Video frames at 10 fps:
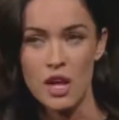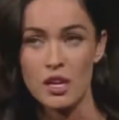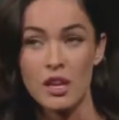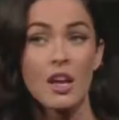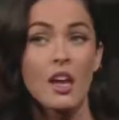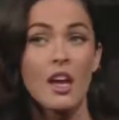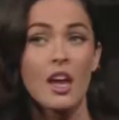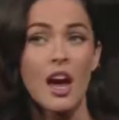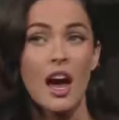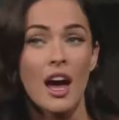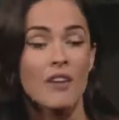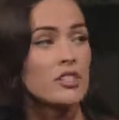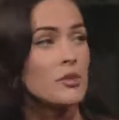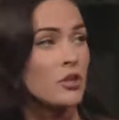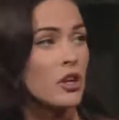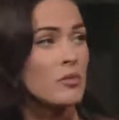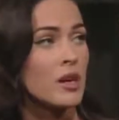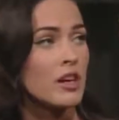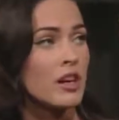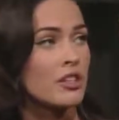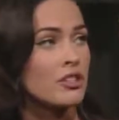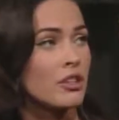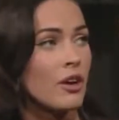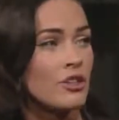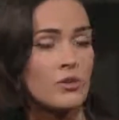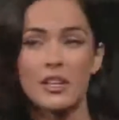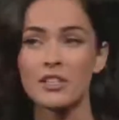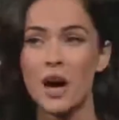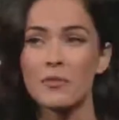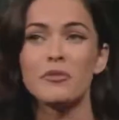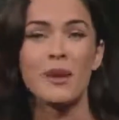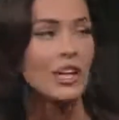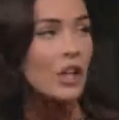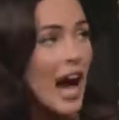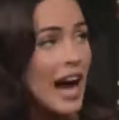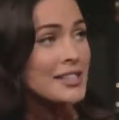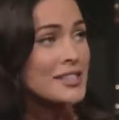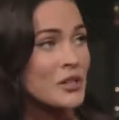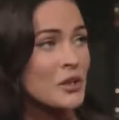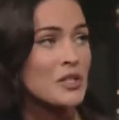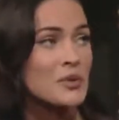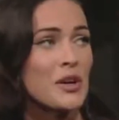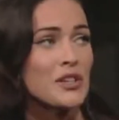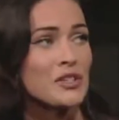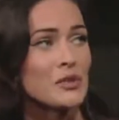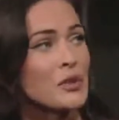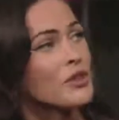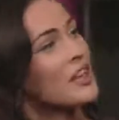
And I have a diploma, and I actually graduated top of my class in correspondence school.